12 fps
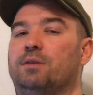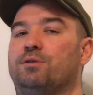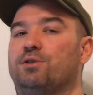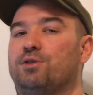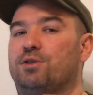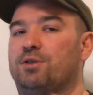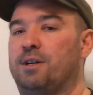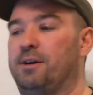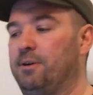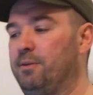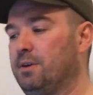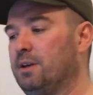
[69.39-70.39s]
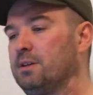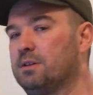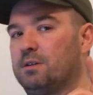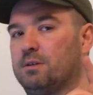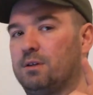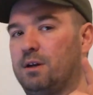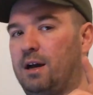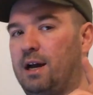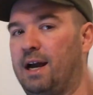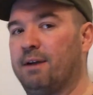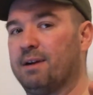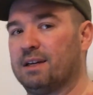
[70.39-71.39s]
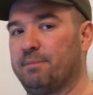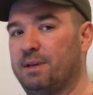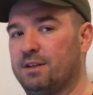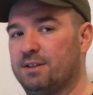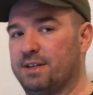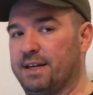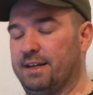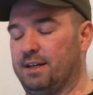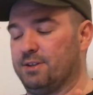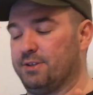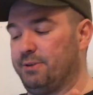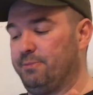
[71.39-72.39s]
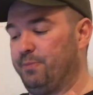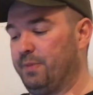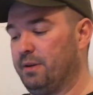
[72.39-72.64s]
So, I recommend a side hustle.